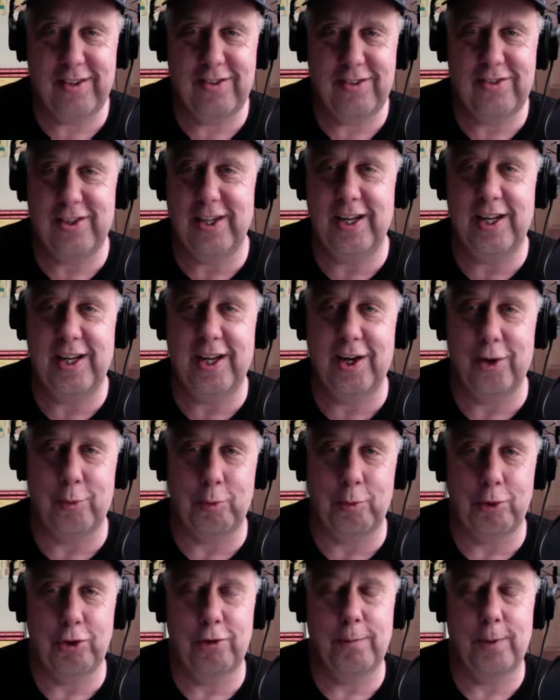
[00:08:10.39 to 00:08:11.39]
sitting in a
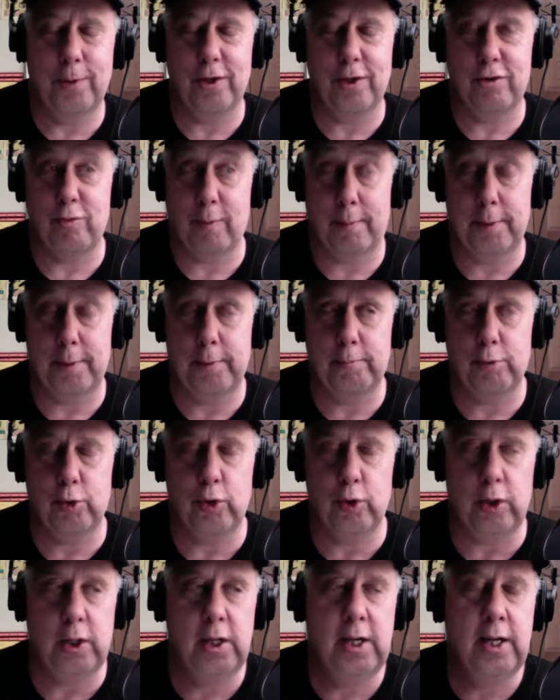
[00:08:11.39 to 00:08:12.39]
room or a swimming
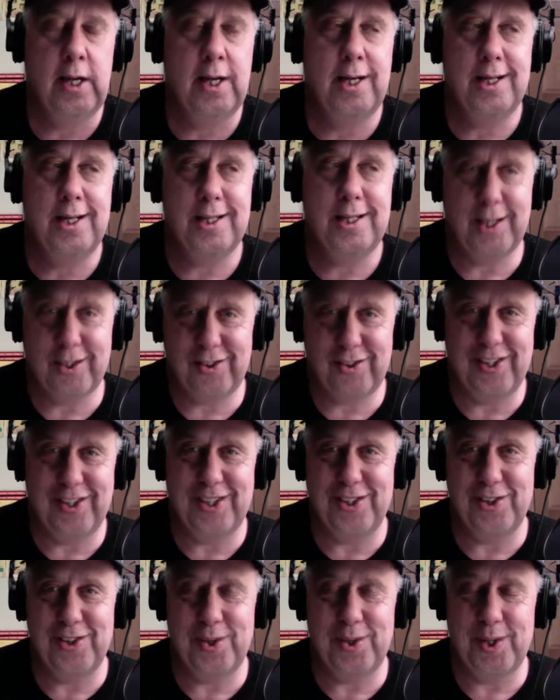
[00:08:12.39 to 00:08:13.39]
pool
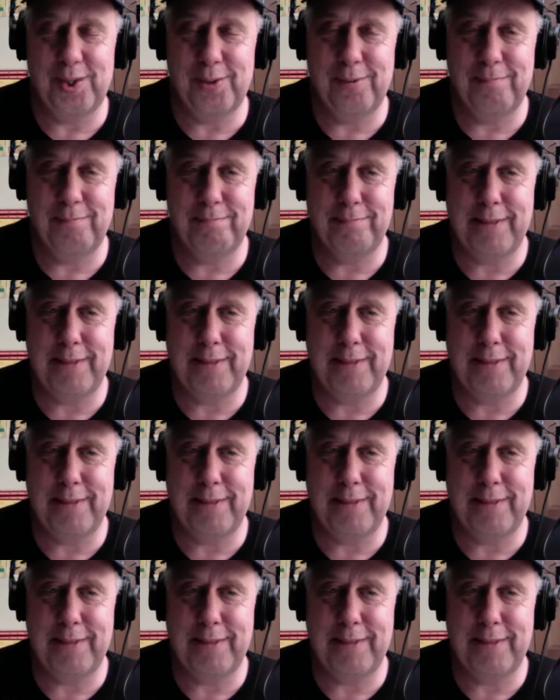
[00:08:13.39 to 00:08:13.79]
listening to you.